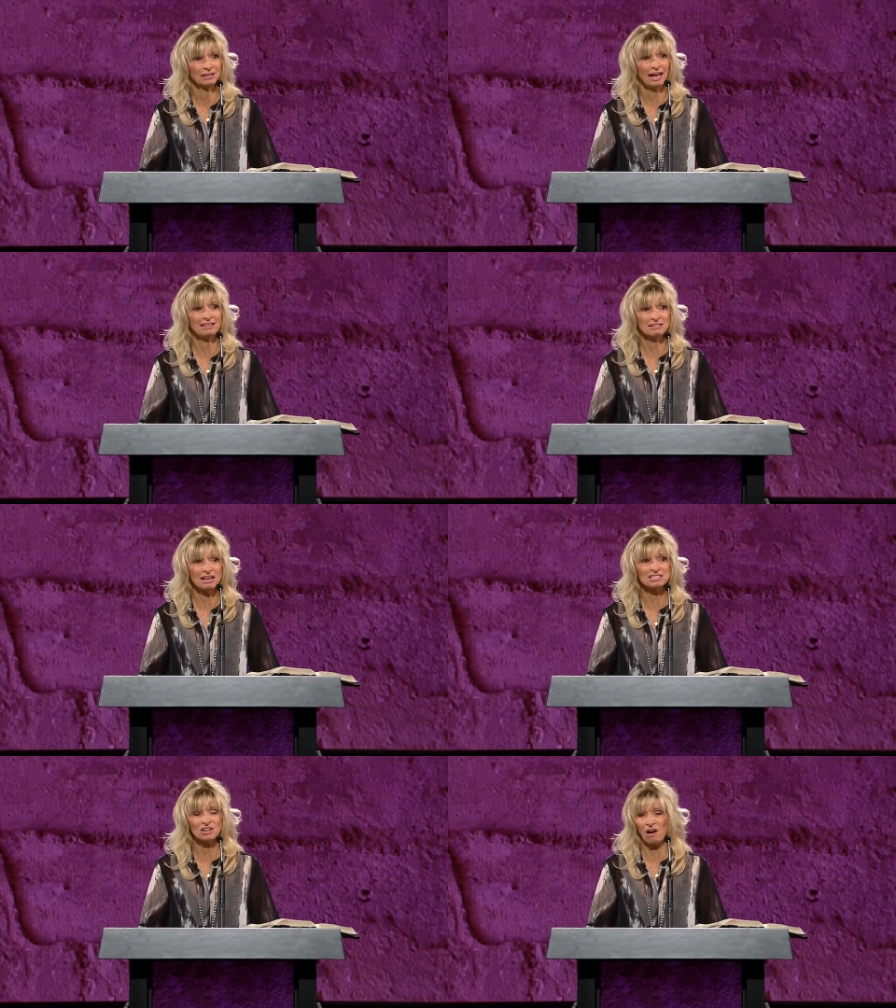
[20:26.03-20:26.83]
It
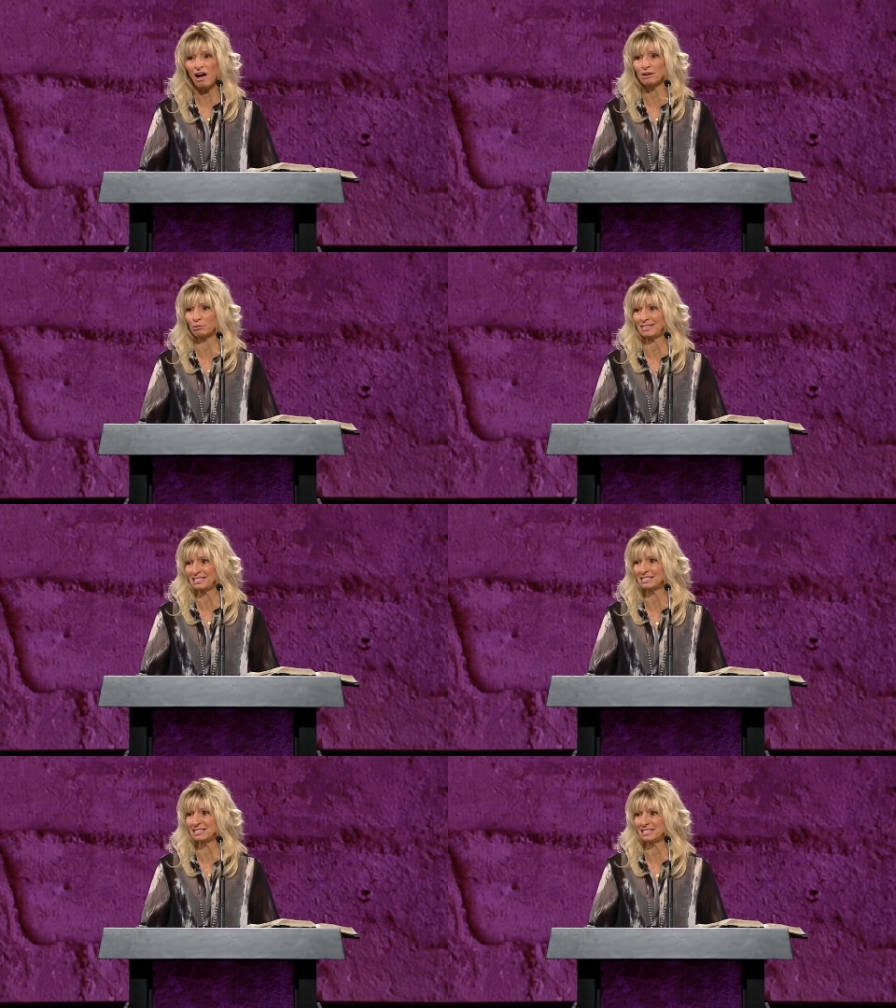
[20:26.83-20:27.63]
does God when he
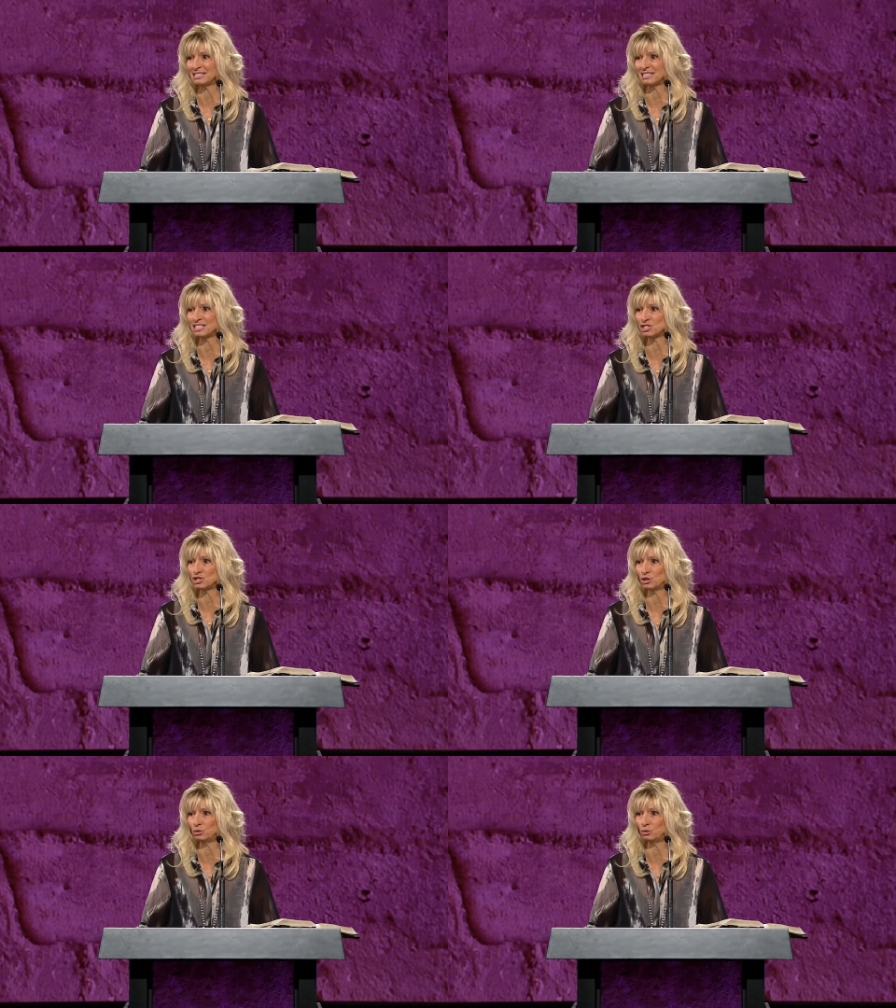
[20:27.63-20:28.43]
sees this
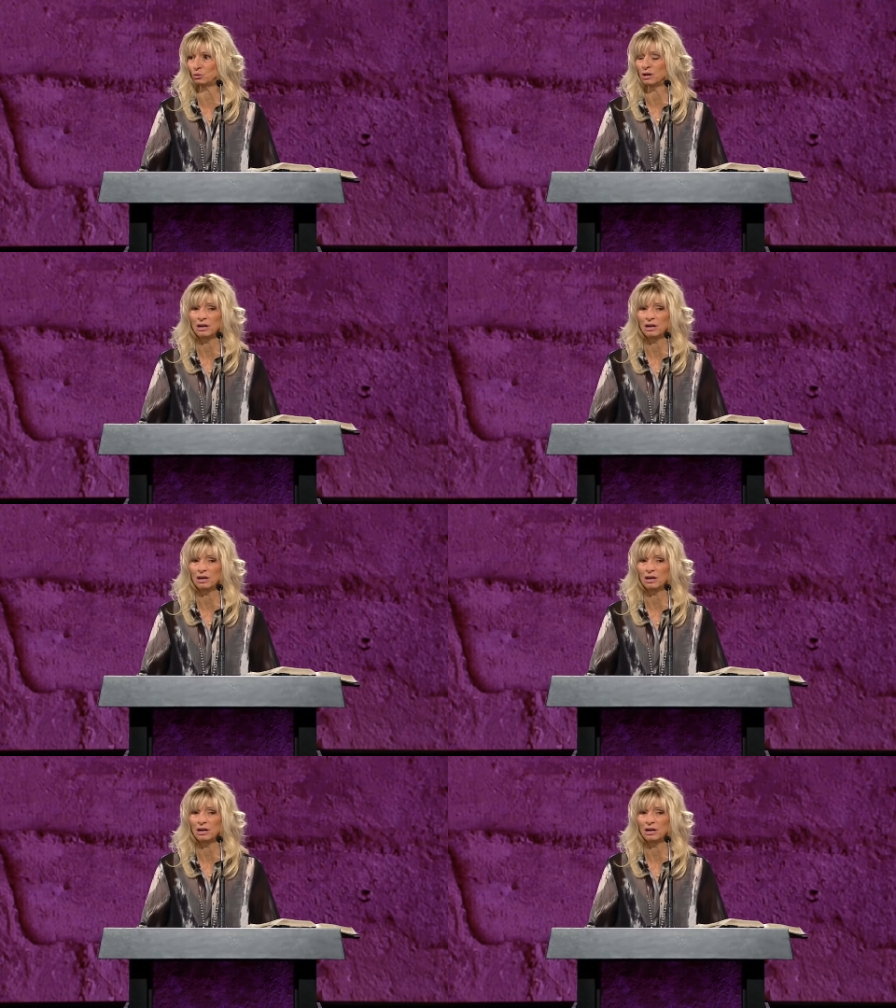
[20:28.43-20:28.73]
too.